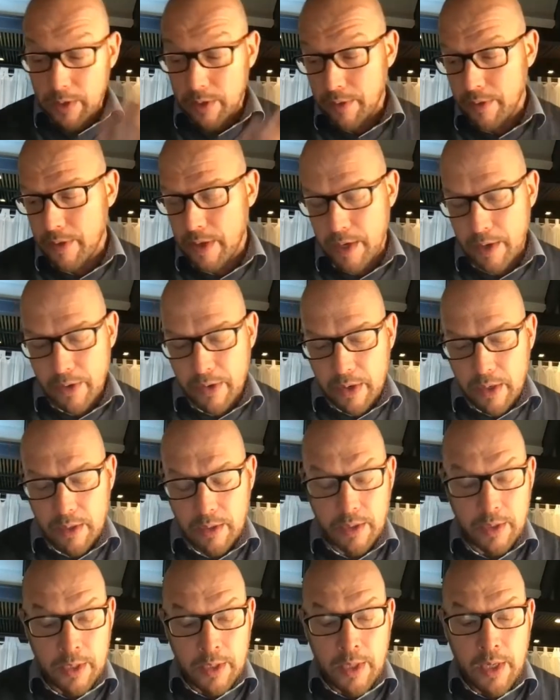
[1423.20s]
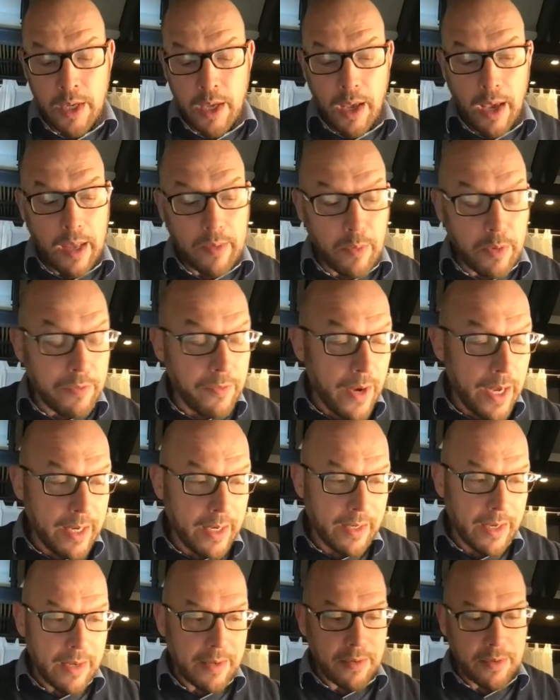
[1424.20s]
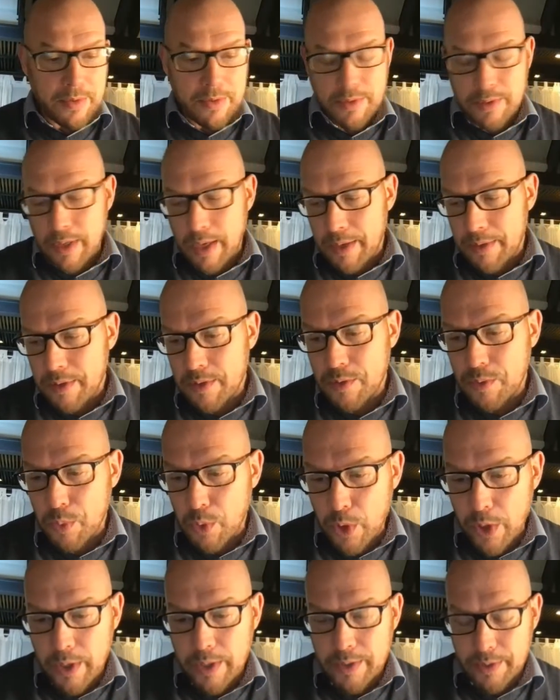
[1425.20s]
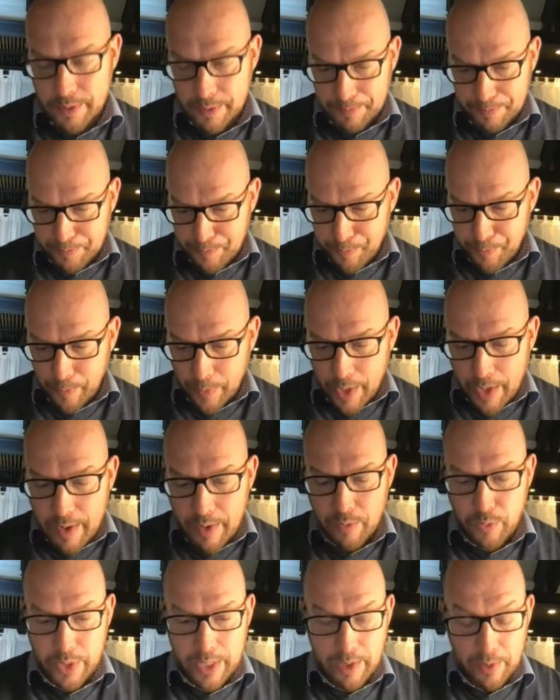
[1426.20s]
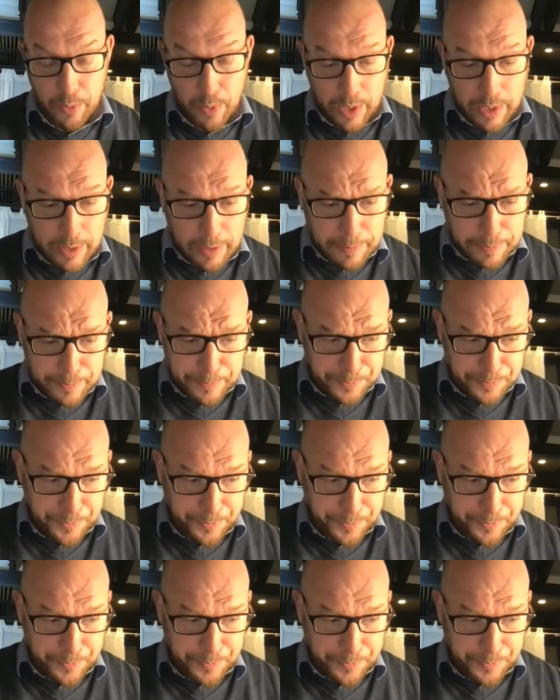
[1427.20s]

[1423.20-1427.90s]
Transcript: out of the area. And we're finding that this works really well.